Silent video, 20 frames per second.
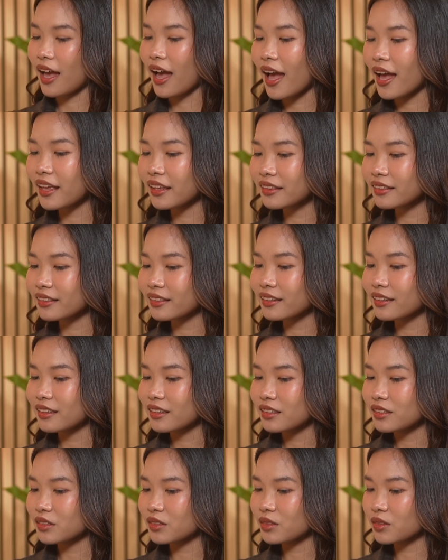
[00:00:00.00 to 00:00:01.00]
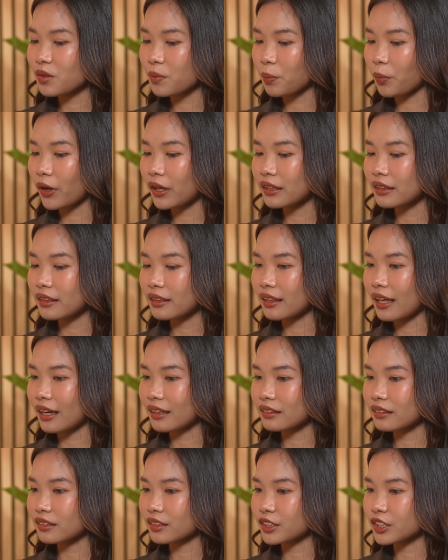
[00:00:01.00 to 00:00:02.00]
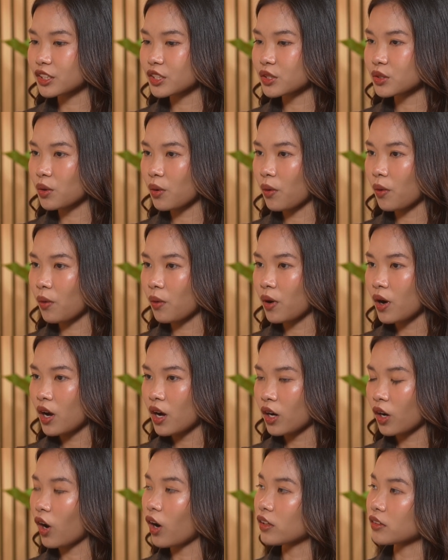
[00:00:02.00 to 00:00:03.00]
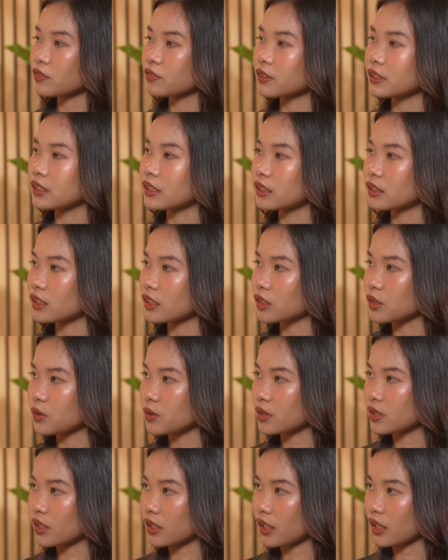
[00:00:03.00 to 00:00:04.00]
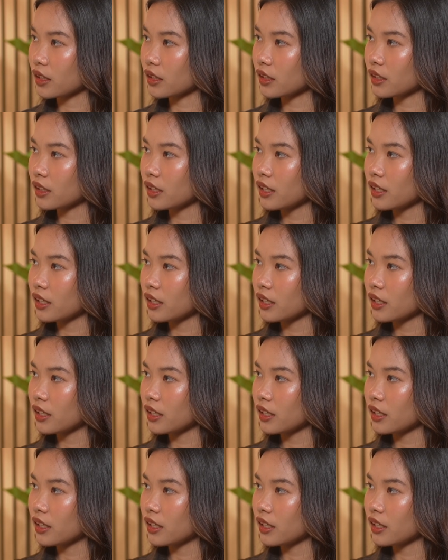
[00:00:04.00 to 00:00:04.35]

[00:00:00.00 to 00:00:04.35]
And to the point that they're so confident in using it,